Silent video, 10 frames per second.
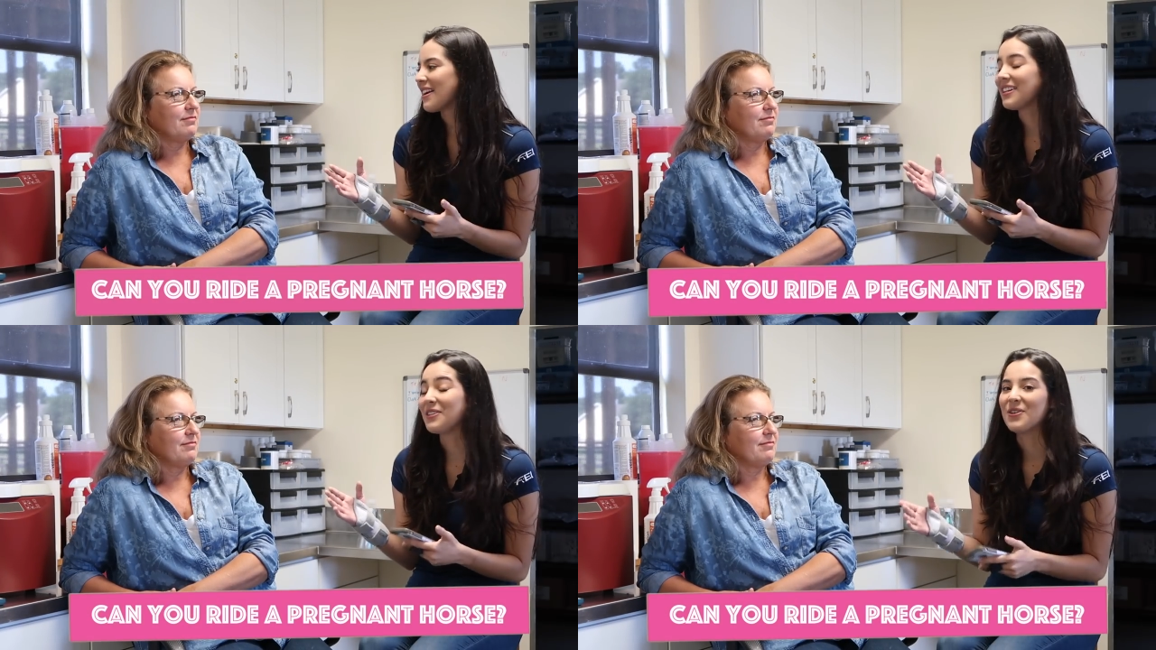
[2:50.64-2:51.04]
Speaker 1: a
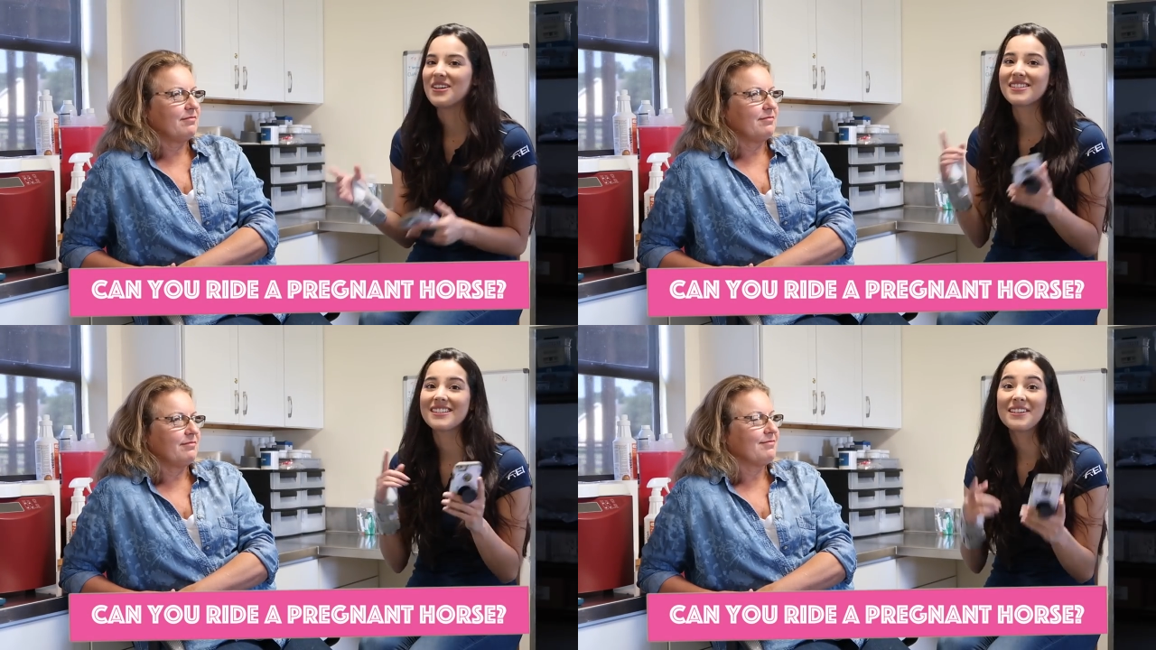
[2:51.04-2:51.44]
pregnant
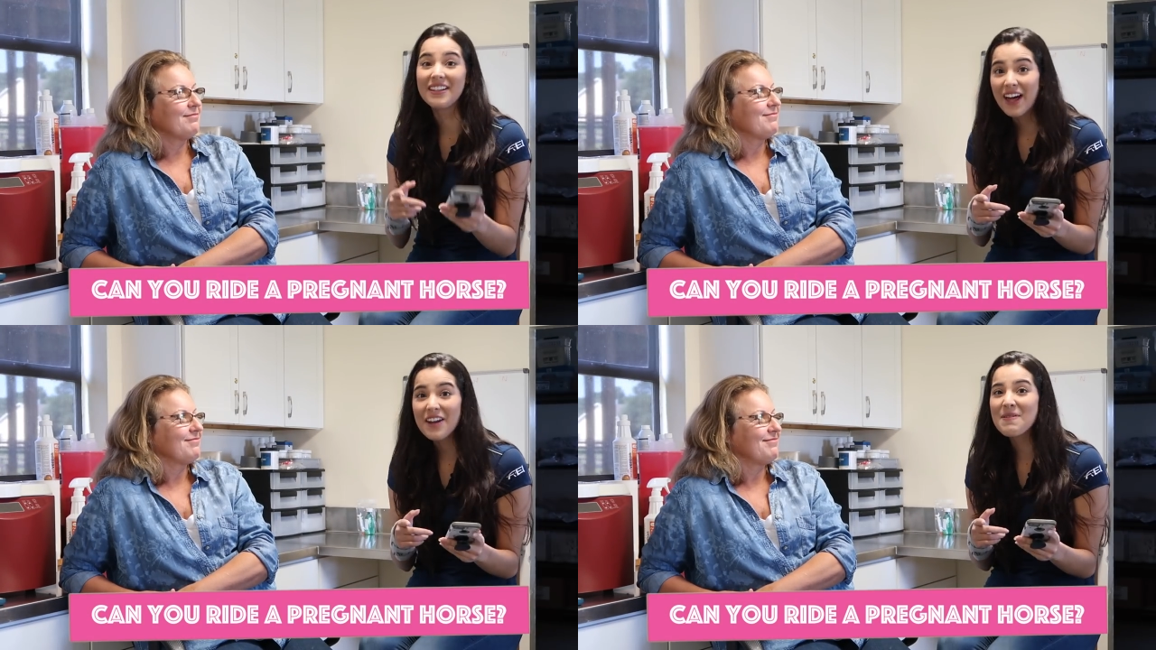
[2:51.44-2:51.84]
horse?
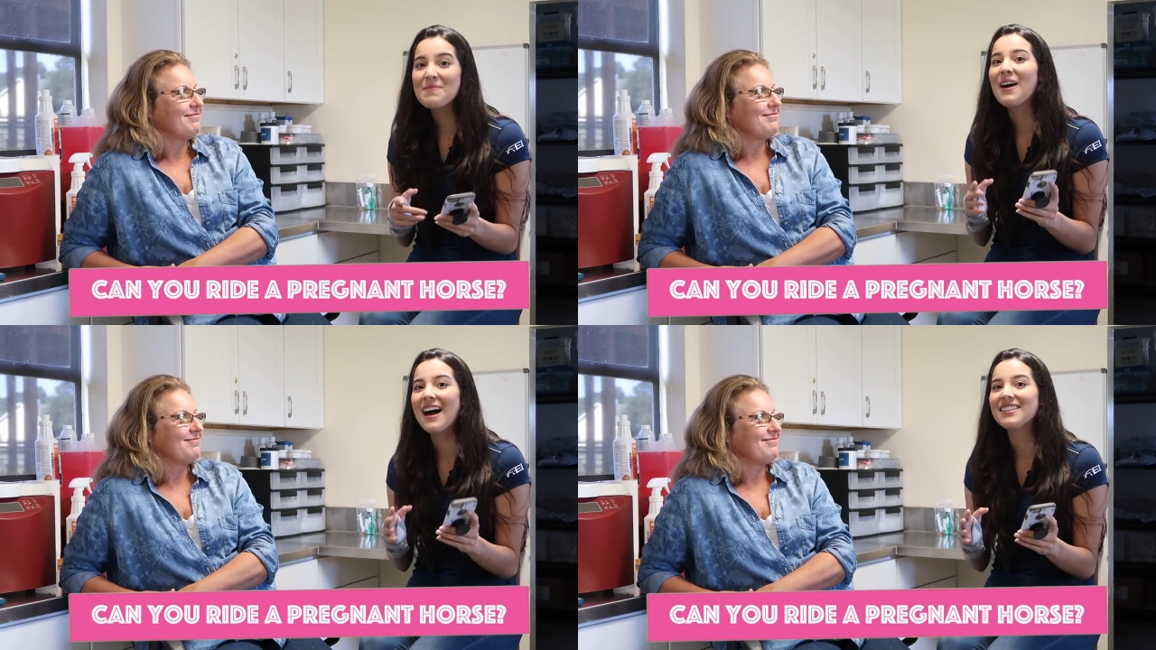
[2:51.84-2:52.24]
A lot of
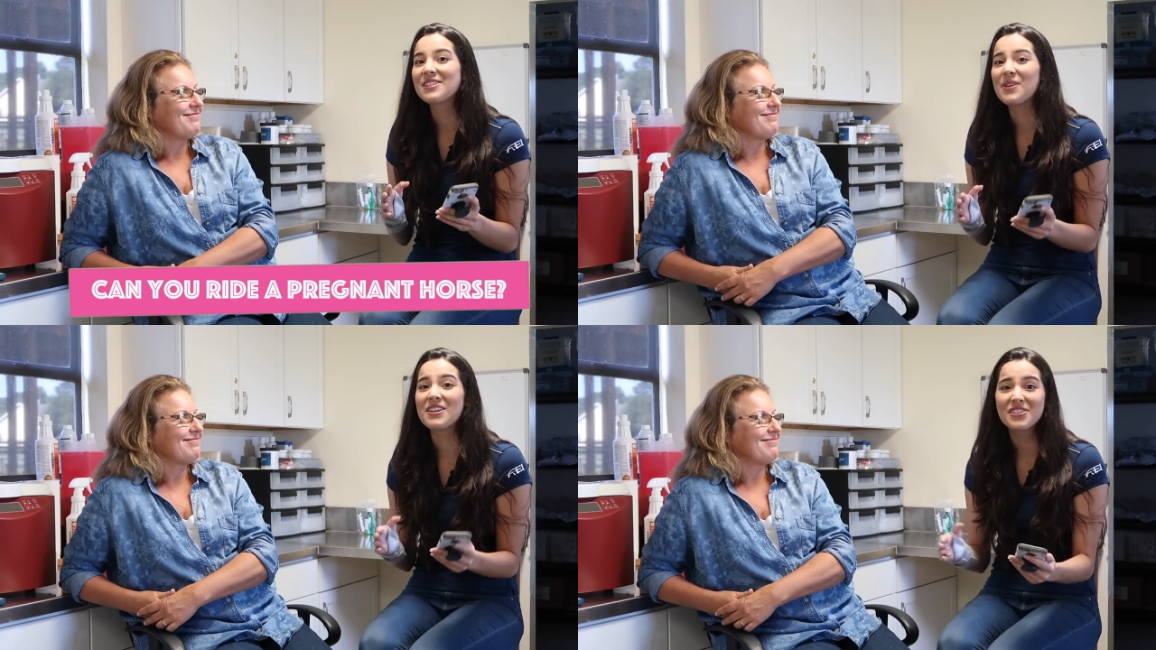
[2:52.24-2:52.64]
people had
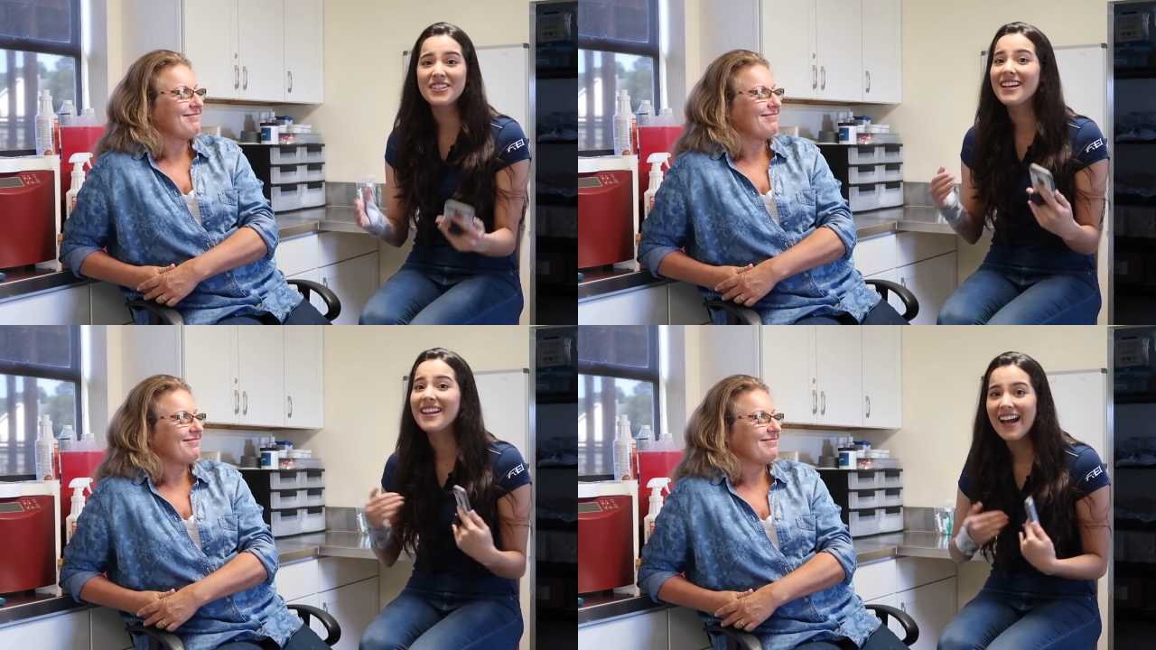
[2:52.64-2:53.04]
this
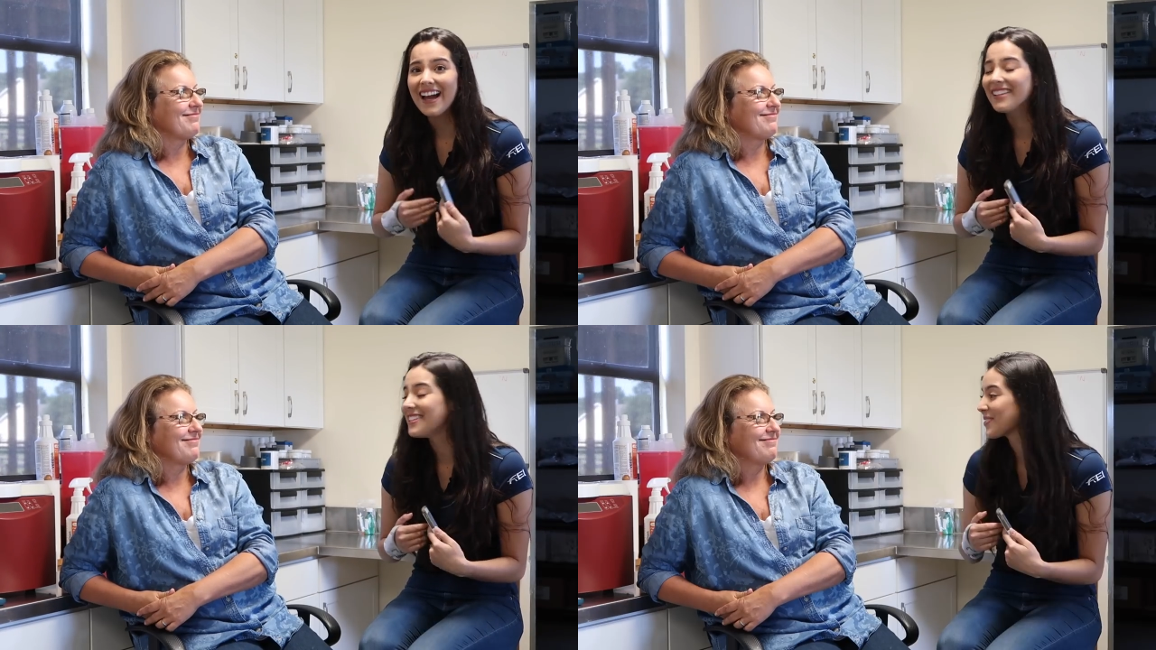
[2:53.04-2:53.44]
question, and I
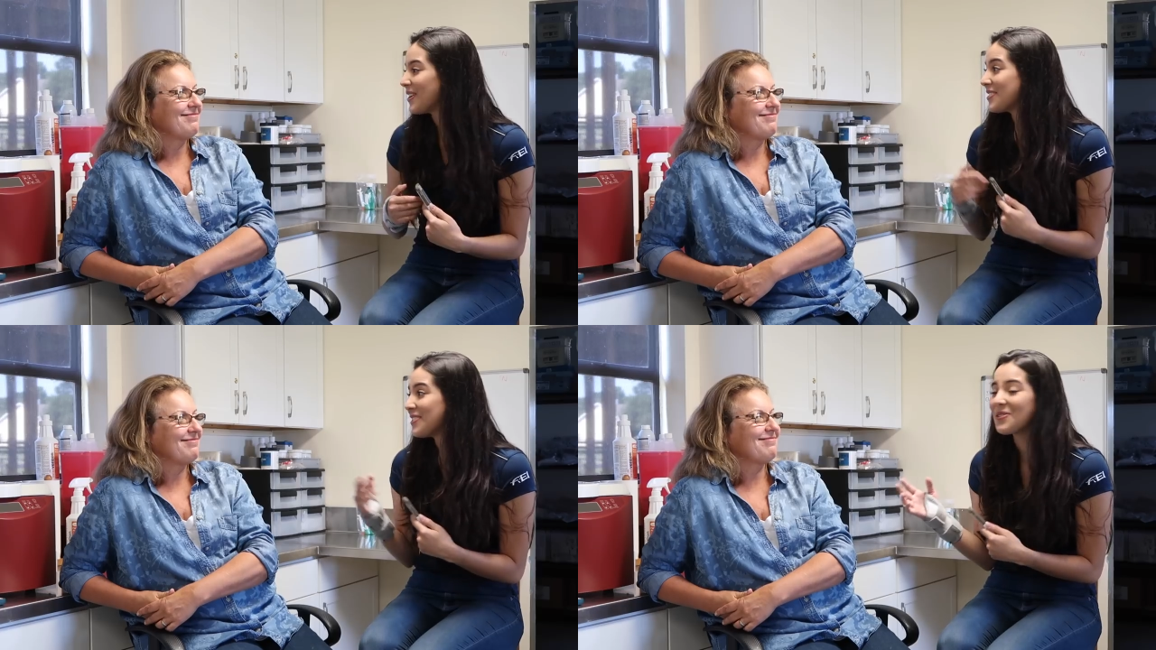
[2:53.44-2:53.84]
had this
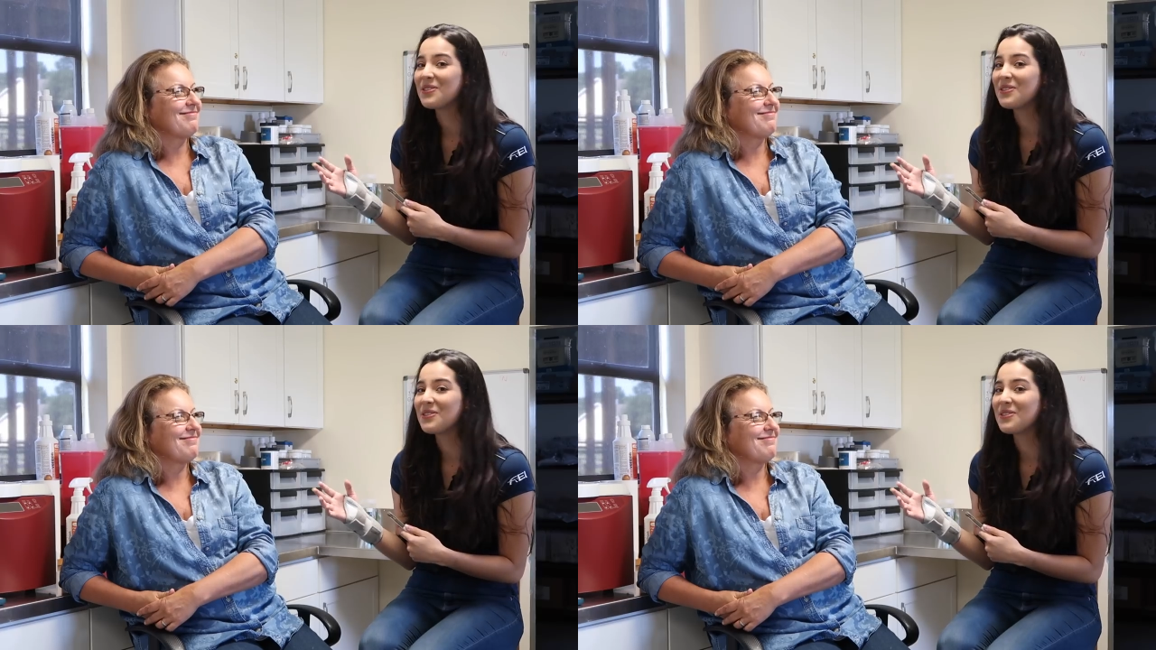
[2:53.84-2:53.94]
question